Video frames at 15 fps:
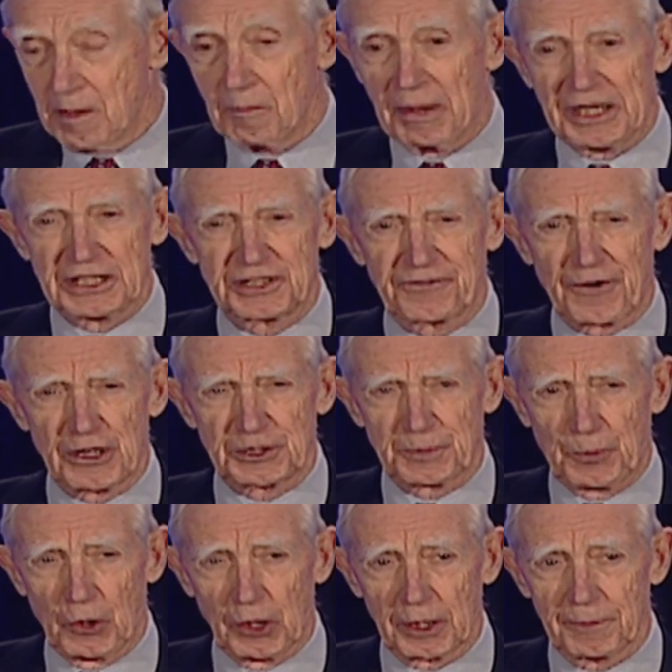But his first
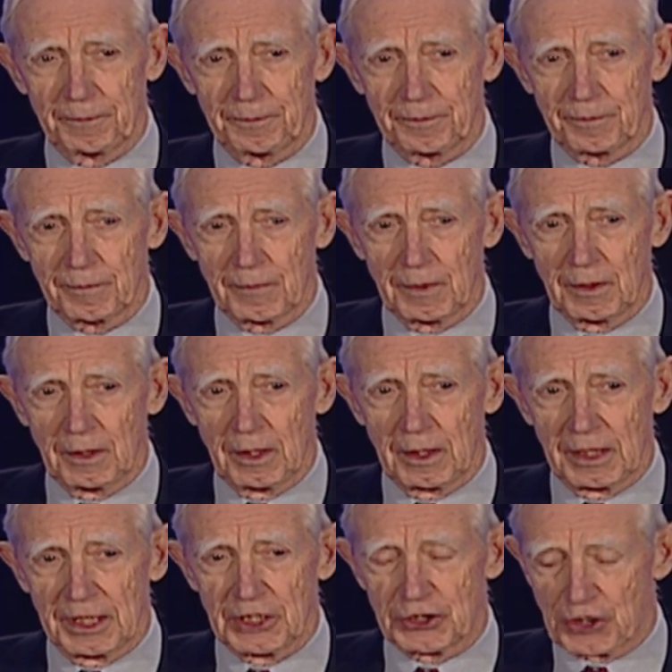book,
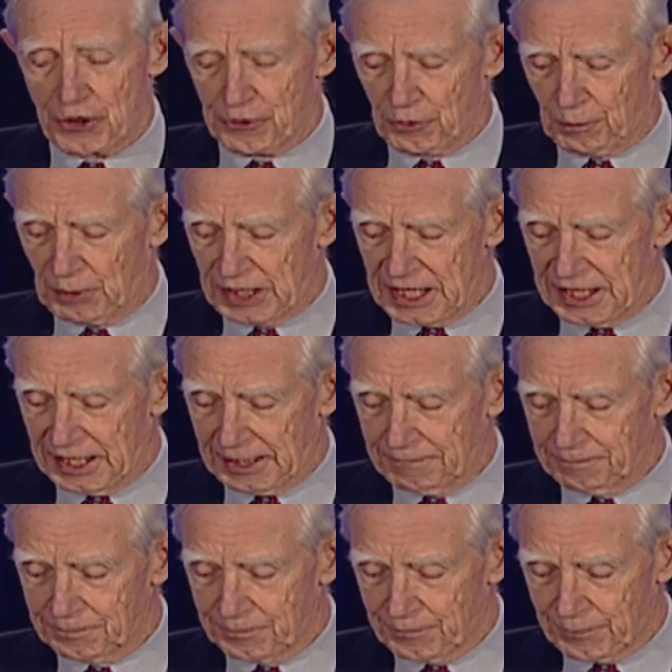Internal Bleeding,
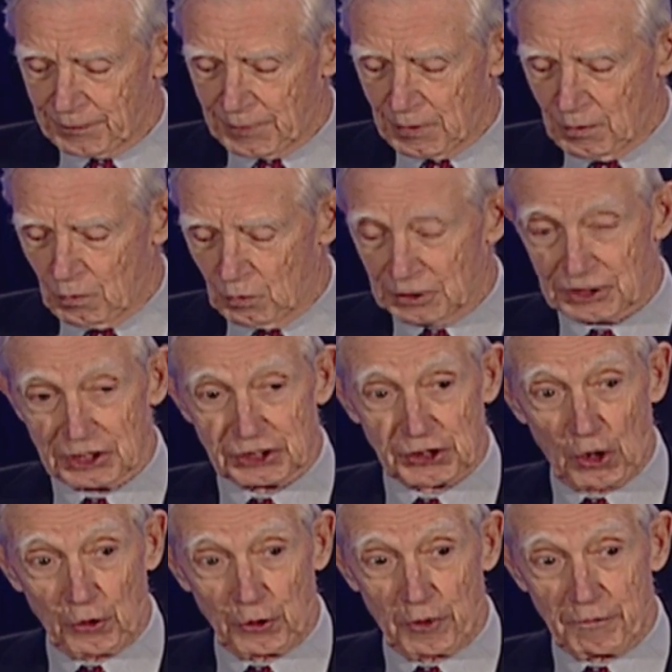which has
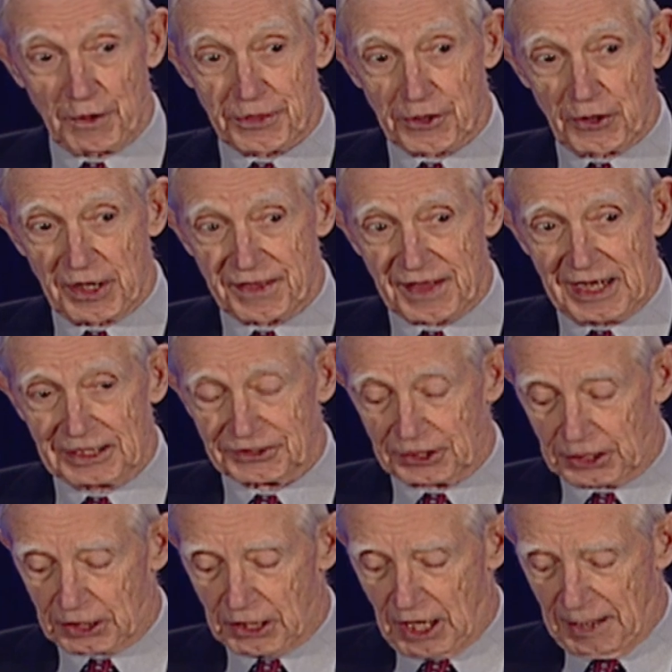sold over
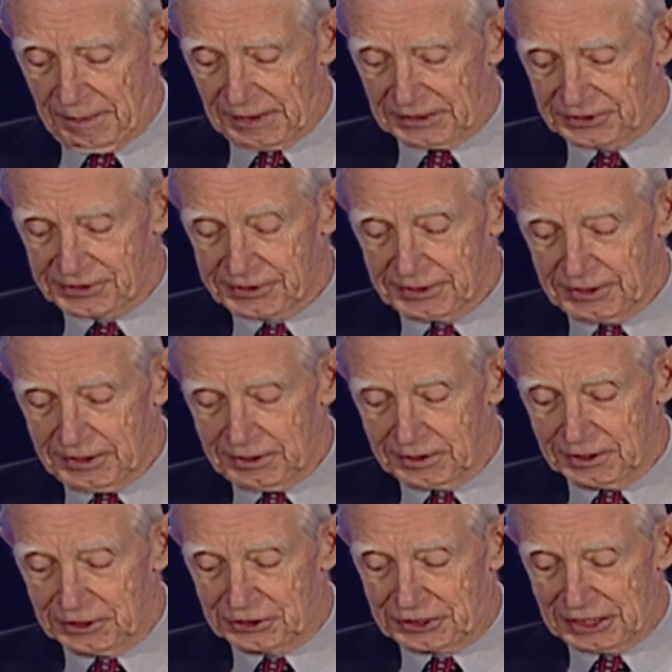30,000 copies,
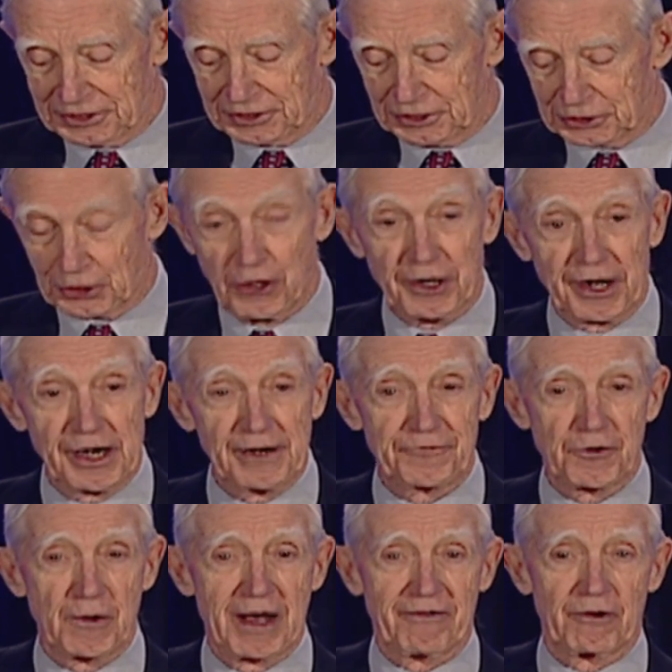is just as good, and if
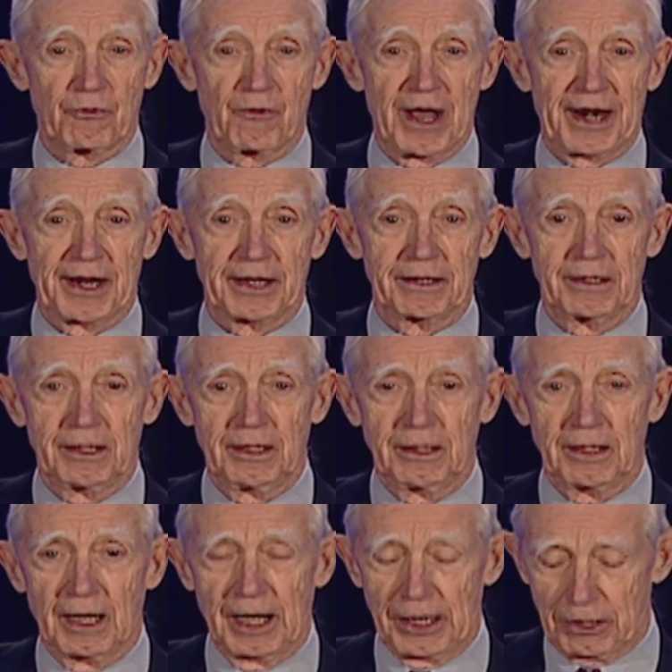you haven't read it,
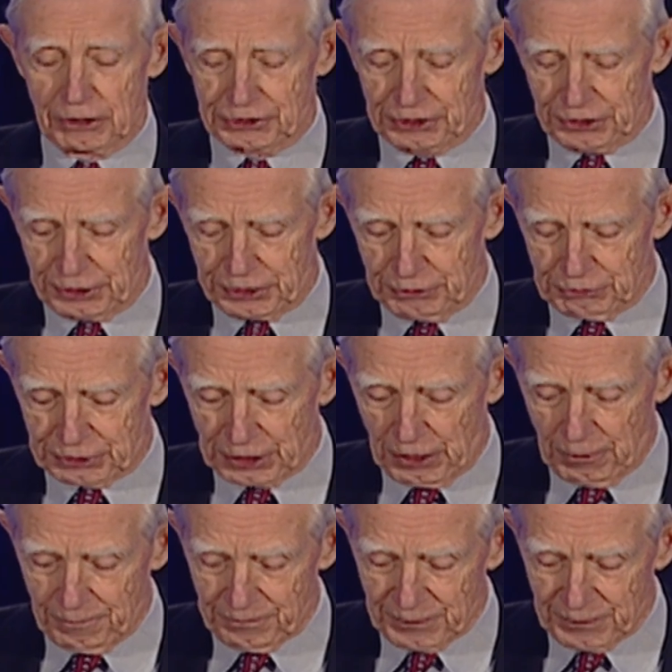I urge you to do so.